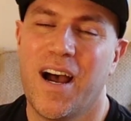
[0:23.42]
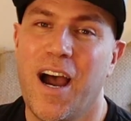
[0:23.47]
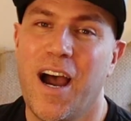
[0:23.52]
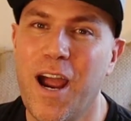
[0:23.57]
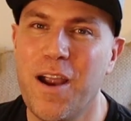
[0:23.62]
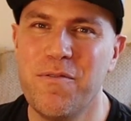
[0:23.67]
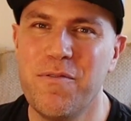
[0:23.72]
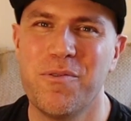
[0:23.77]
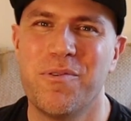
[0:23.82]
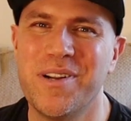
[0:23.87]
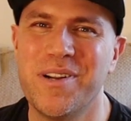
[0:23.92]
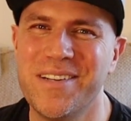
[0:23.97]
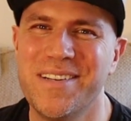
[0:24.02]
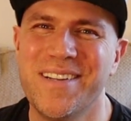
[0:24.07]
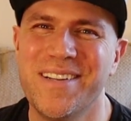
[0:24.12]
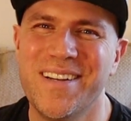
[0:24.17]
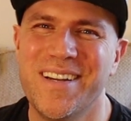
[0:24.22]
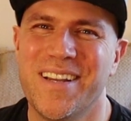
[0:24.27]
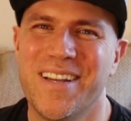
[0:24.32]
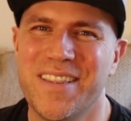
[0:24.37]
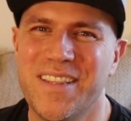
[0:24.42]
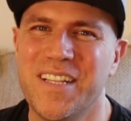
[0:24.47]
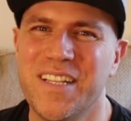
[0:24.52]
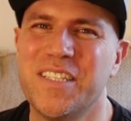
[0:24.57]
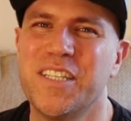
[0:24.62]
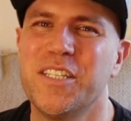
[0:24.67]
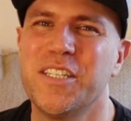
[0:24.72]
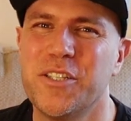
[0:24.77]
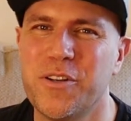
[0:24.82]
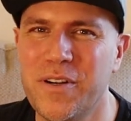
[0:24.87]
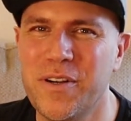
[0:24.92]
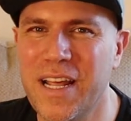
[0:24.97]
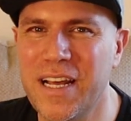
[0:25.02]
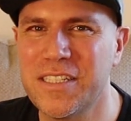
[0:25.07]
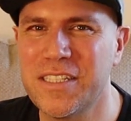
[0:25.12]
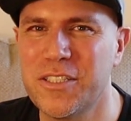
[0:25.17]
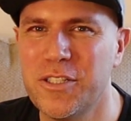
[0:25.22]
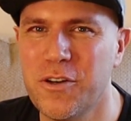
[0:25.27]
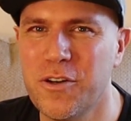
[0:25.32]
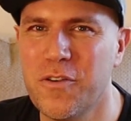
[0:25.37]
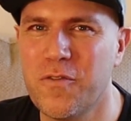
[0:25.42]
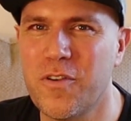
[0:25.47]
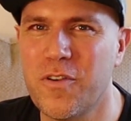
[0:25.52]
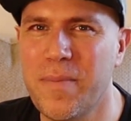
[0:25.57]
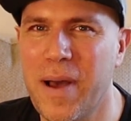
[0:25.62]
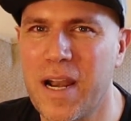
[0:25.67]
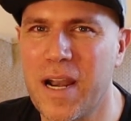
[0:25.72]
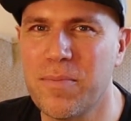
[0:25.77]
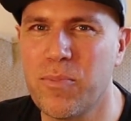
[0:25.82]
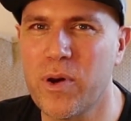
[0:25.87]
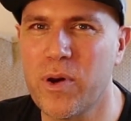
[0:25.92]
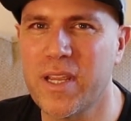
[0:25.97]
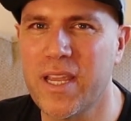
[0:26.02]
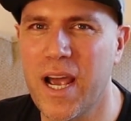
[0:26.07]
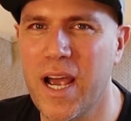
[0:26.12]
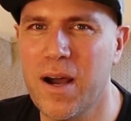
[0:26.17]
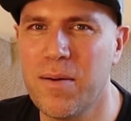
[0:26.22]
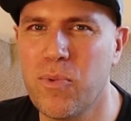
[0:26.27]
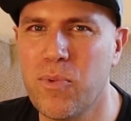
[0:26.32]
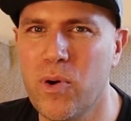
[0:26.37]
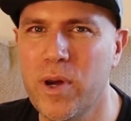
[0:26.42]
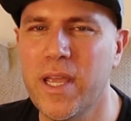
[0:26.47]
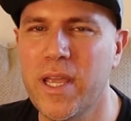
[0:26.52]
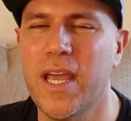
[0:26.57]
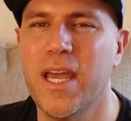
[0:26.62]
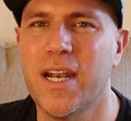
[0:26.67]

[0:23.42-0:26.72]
Hi everyone, this is Ernesto from Attaboy Cowboy,